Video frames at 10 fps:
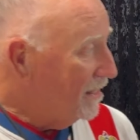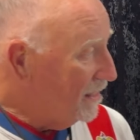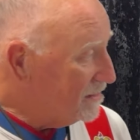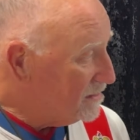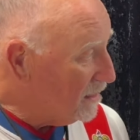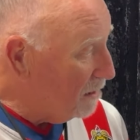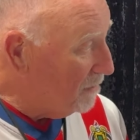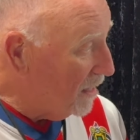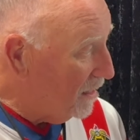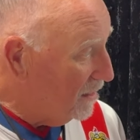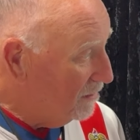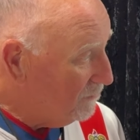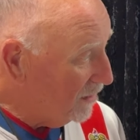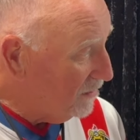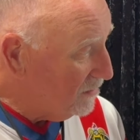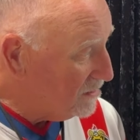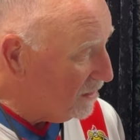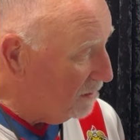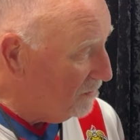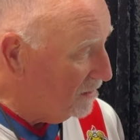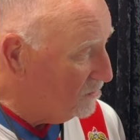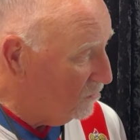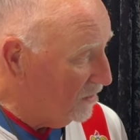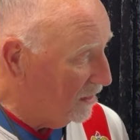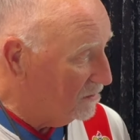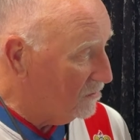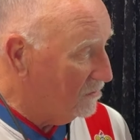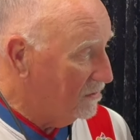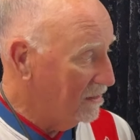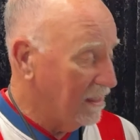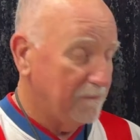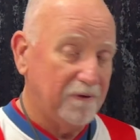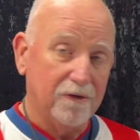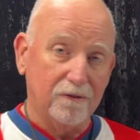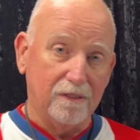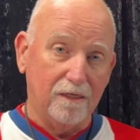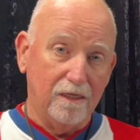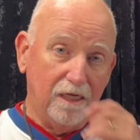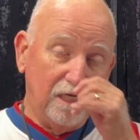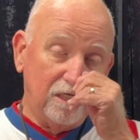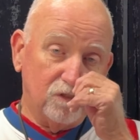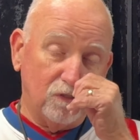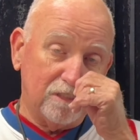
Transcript: estaba, right here, estaba doliendo la pierna. So to